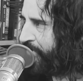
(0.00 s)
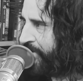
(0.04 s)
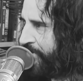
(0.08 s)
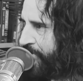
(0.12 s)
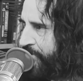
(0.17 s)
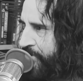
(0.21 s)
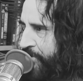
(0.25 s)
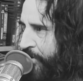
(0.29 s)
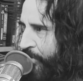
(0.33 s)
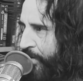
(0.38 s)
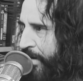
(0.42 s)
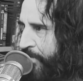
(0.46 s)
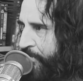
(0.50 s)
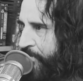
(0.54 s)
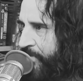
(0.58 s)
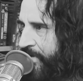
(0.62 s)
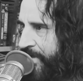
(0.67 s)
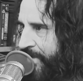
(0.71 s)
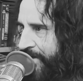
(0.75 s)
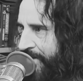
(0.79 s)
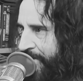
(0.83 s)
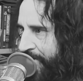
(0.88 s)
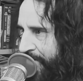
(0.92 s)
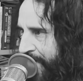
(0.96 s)
and show up
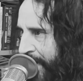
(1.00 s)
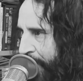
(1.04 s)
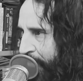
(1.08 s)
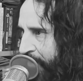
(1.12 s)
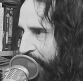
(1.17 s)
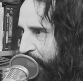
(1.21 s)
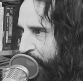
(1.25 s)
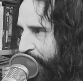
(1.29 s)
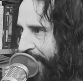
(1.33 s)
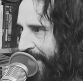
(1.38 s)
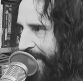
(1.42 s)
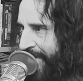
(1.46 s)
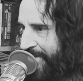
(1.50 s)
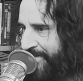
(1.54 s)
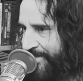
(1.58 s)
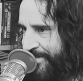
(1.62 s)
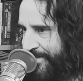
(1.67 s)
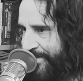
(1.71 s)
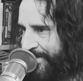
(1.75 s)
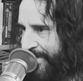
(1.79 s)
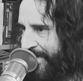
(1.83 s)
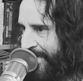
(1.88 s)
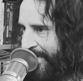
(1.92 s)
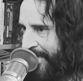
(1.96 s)
in a dominant way
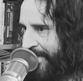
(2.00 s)
to...